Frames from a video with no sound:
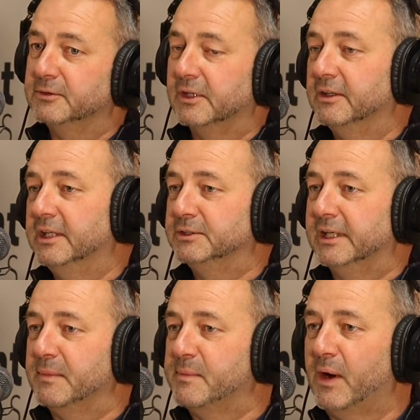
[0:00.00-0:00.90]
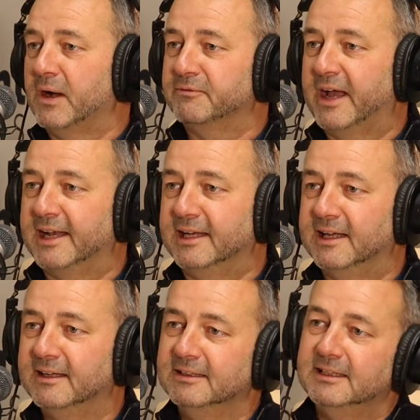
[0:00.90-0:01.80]
So he used to let me park a van in
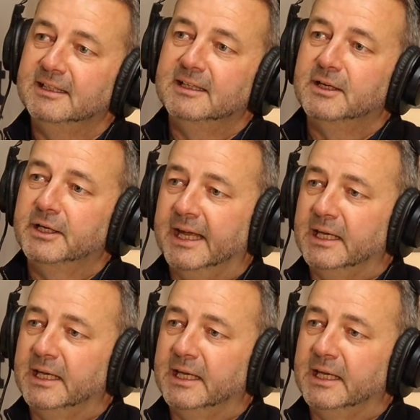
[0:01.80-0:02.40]
there, get